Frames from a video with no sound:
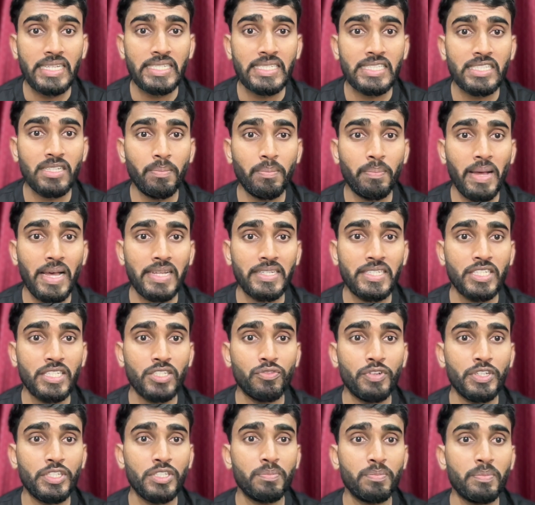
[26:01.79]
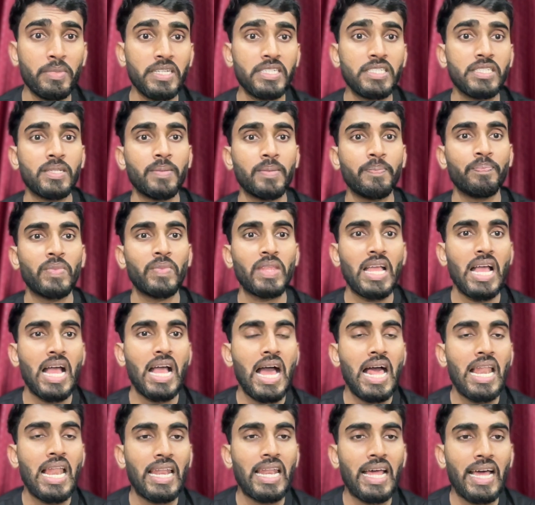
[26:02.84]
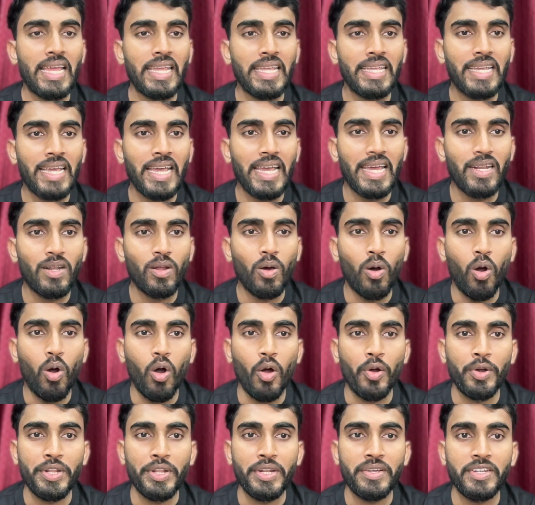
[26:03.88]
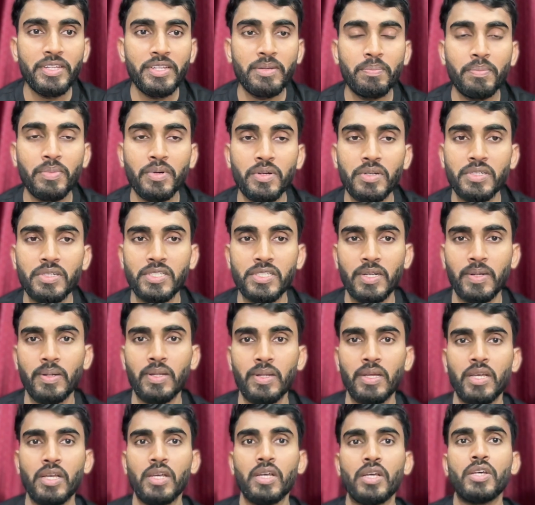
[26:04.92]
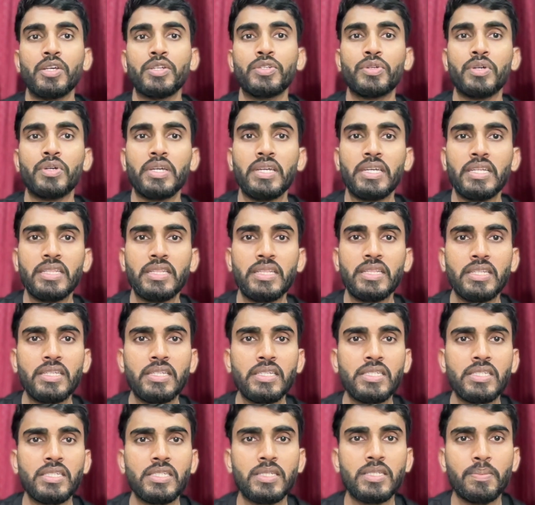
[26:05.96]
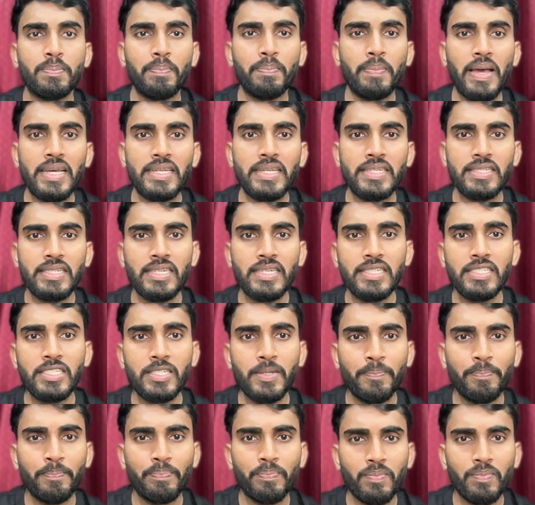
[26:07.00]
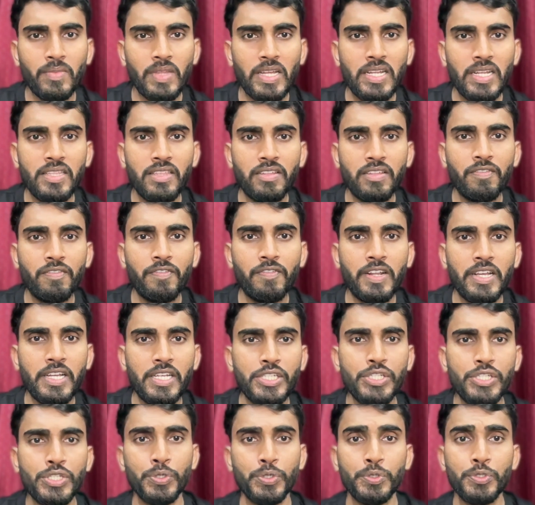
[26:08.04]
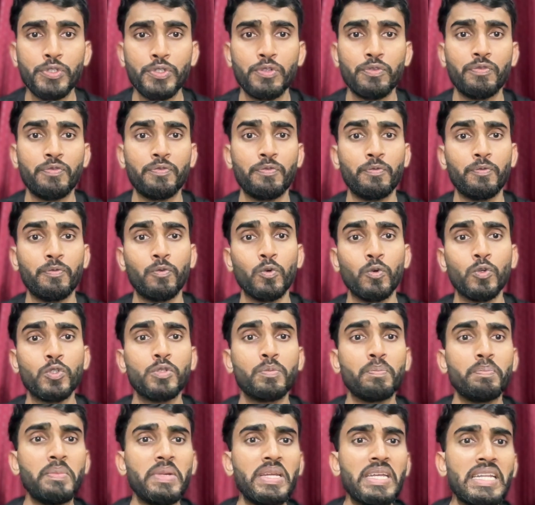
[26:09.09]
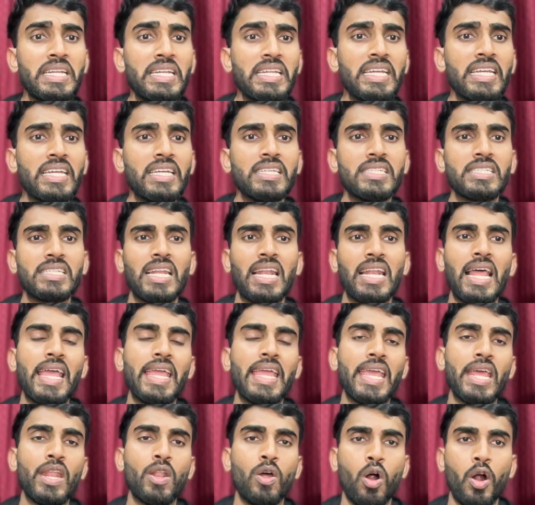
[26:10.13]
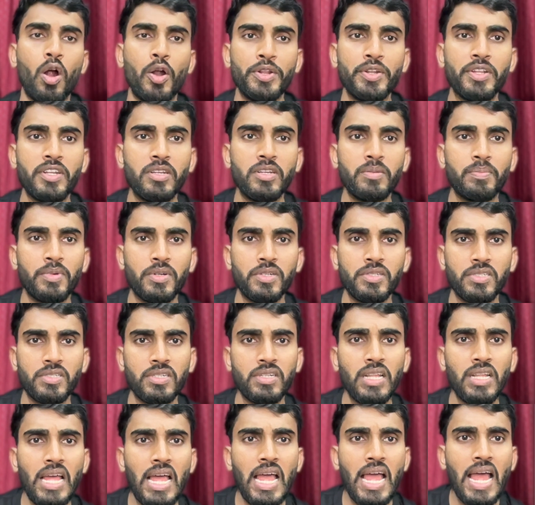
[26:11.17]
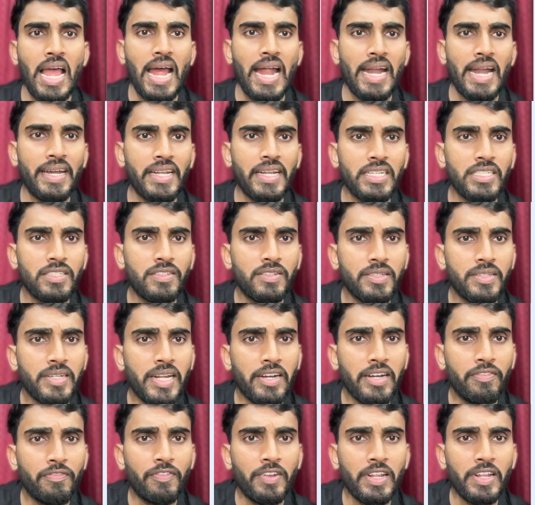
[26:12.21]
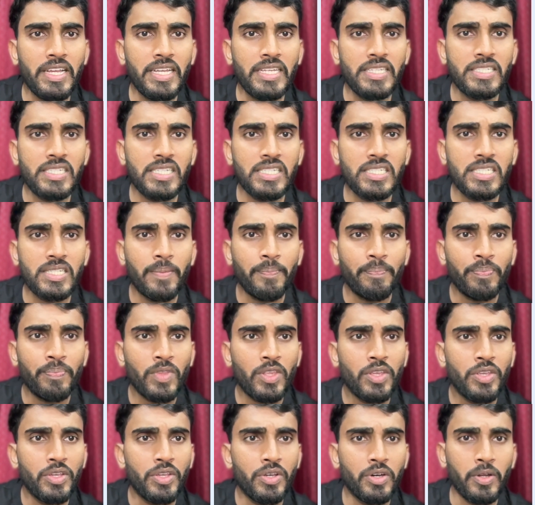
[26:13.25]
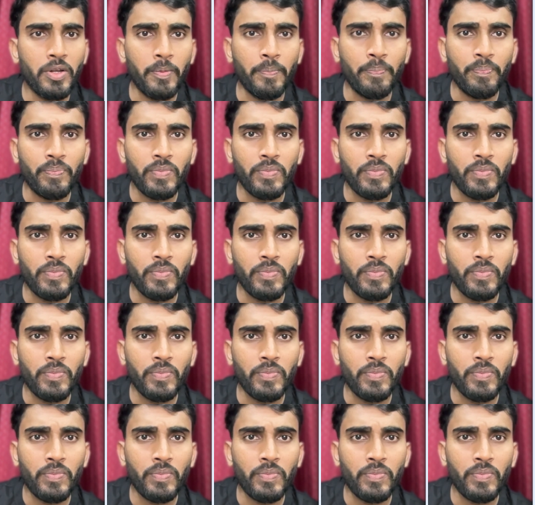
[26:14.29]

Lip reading: in the passage which means like an ordinary person. So in this passage, there is a phrase used whose meaning is like an ordinary person, and that phrase is here,